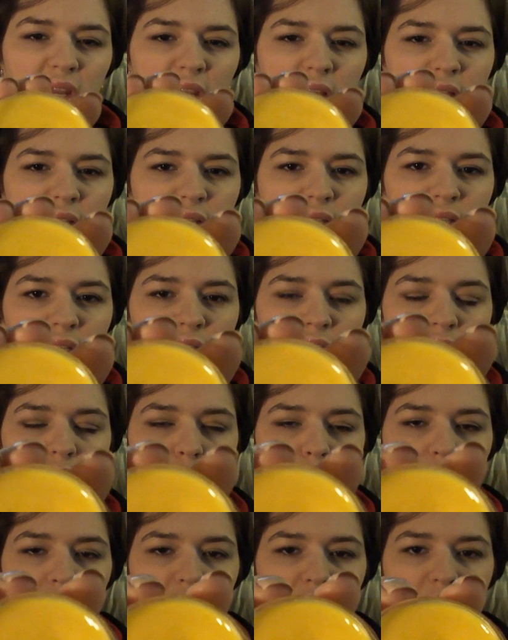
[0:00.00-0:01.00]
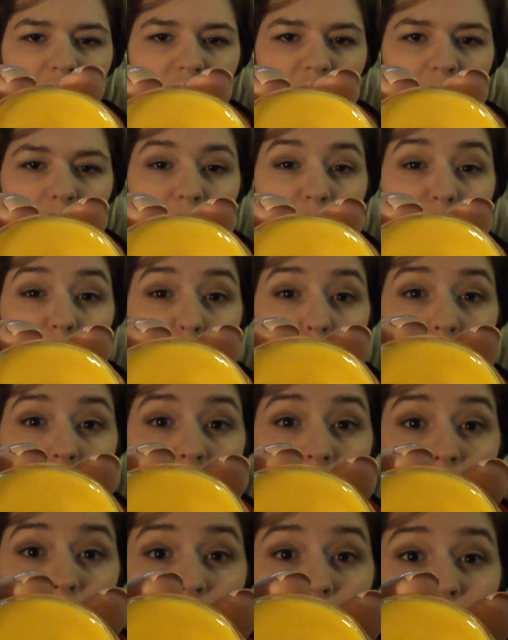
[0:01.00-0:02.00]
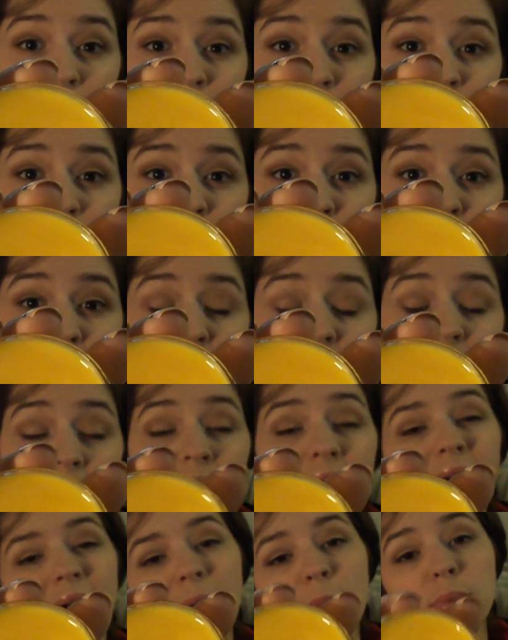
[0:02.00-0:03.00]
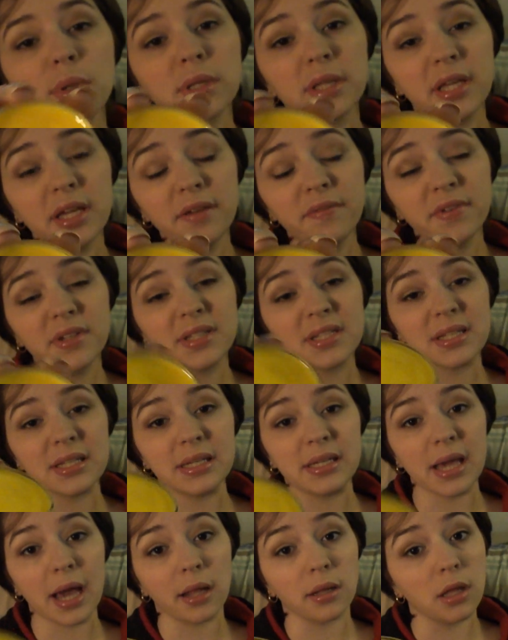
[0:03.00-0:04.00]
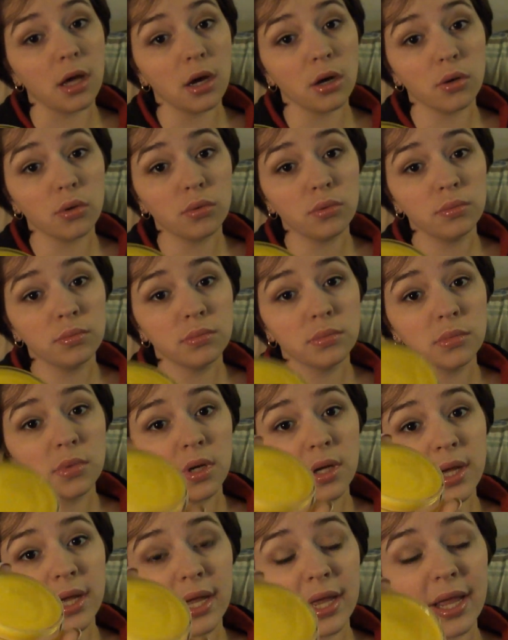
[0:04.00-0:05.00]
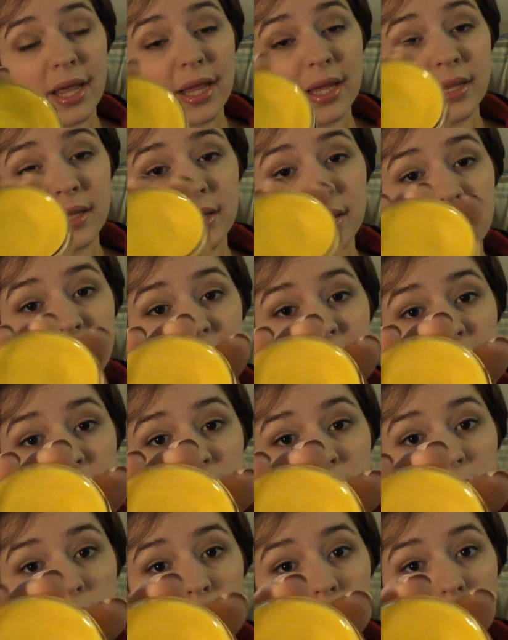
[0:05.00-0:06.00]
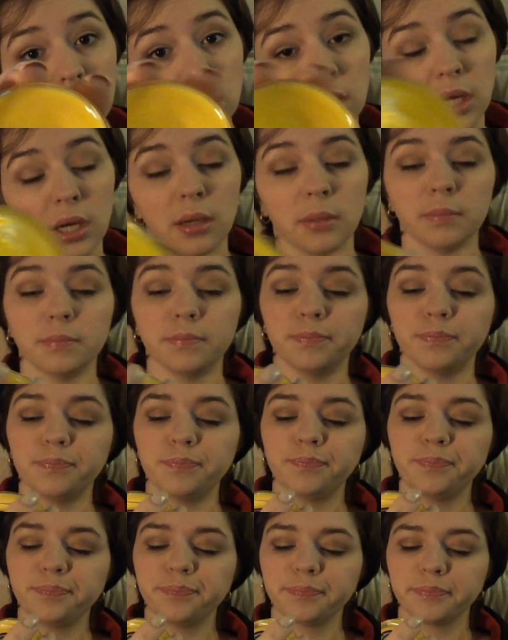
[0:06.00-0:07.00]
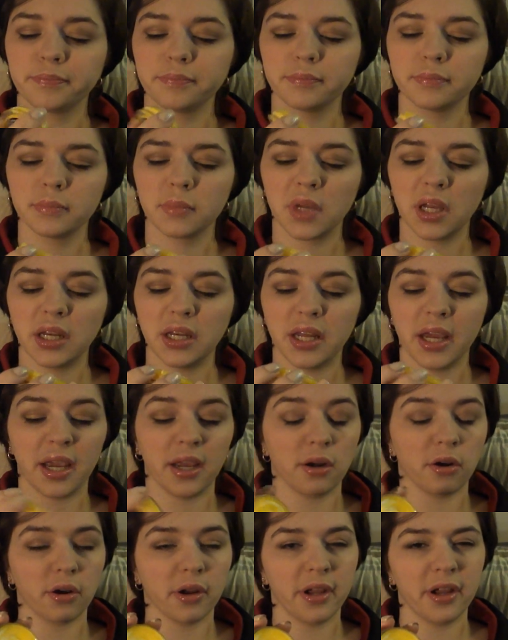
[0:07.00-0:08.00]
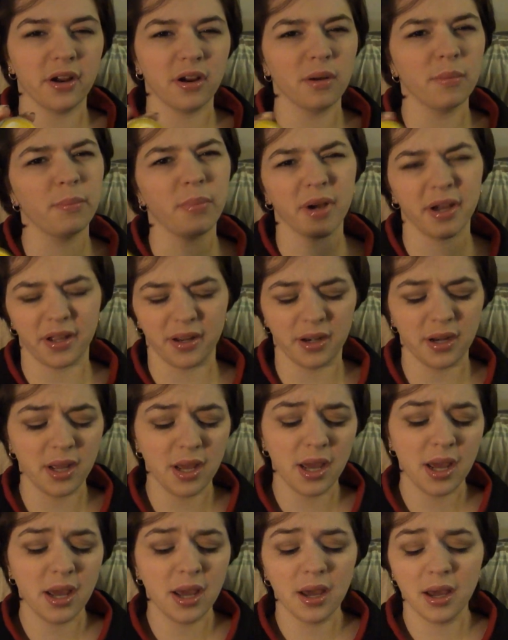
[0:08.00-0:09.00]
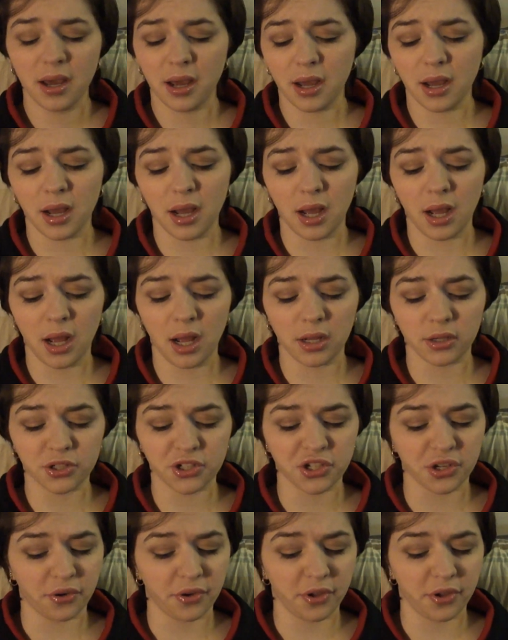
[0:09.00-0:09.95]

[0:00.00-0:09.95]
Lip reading: And this is the one in Lemon Meringue. I believe it's yellow in the little container here, but I'll show